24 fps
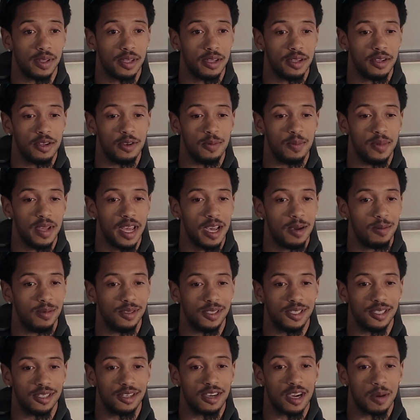He'll be able
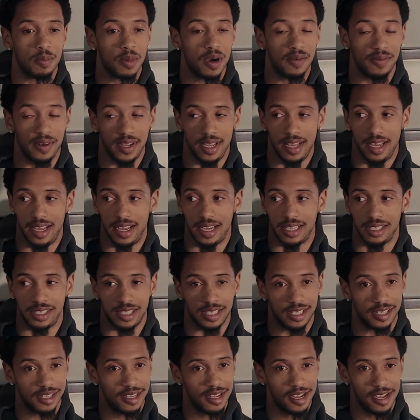to come off the edge,
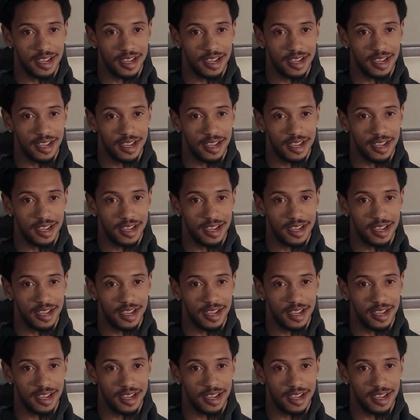and